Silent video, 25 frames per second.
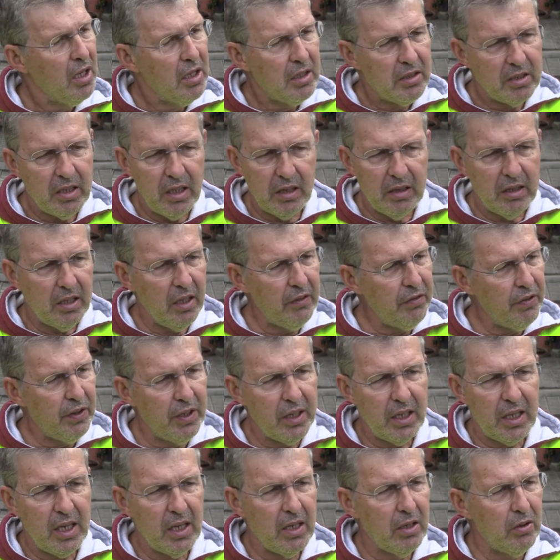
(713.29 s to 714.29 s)

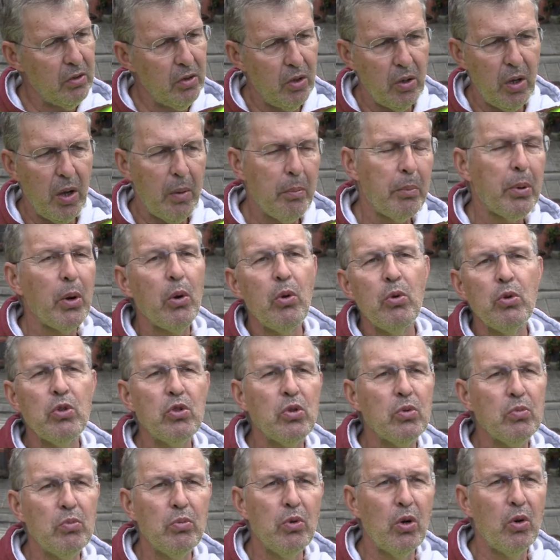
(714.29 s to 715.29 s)
scientific cannot
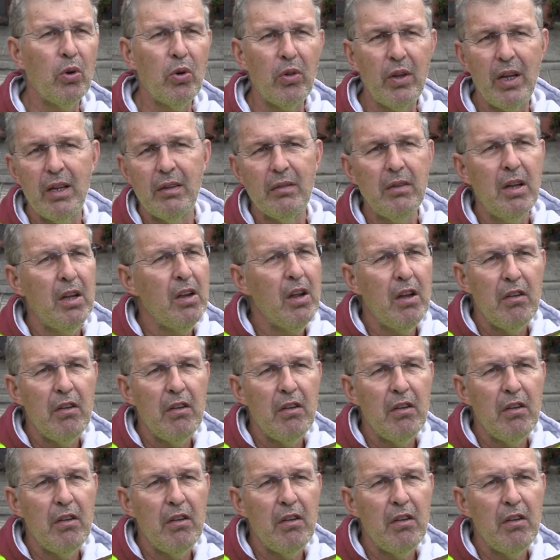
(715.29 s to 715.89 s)
approach more than